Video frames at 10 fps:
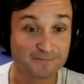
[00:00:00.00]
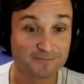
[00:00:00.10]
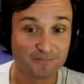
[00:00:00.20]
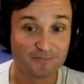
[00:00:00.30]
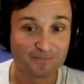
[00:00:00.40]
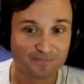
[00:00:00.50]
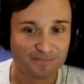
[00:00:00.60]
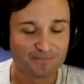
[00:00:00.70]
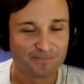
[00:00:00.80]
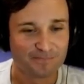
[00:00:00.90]

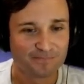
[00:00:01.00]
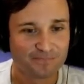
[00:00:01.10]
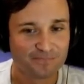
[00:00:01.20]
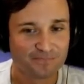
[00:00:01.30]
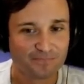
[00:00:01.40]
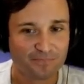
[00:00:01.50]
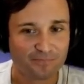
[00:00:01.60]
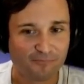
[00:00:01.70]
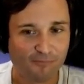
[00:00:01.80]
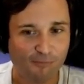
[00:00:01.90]

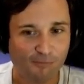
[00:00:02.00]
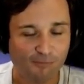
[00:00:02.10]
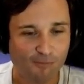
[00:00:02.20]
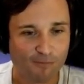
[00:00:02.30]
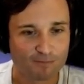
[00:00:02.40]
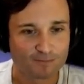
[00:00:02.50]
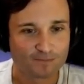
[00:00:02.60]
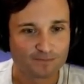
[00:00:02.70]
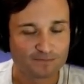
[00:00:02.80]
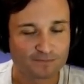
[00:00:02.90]

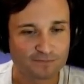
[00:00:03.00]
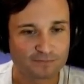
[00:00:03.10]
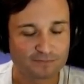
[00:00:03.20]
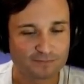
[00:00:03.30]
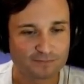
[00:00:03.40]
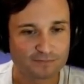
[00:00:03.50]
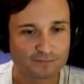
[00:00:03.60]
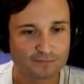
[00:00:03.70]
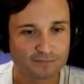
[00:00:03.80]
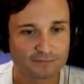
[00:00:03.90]

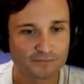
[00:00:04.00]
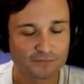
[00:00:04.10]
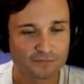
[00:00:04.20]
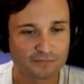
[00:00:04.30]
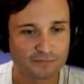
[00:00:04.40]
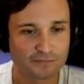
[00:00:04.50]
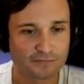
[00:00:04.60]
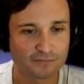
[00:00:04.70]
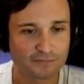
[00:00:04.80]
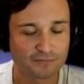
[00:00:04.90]

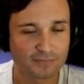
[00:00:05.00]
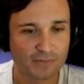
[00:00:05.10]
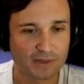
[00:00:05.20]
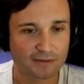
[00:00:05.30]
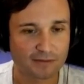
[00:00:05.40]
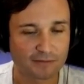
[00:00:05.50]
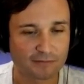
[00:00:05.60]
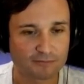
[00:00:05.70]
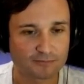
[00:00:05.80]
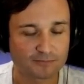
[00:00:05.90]

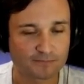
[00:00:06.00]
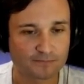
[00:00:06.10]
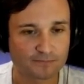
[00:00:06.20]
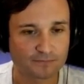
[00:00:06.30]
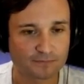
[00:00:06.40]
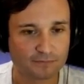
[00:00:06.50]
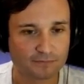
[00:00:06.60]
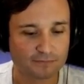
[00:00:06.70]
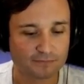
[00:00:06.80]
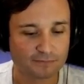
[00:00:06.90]

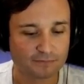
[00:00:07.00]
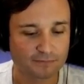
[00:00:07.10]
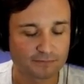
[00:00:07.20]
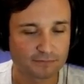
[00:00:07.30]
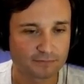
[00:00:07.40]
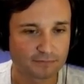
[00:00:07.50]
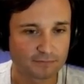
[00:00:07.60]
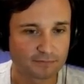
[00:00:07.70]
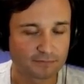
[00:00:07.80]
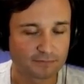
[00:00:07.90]
No words are spoken by the person on screen.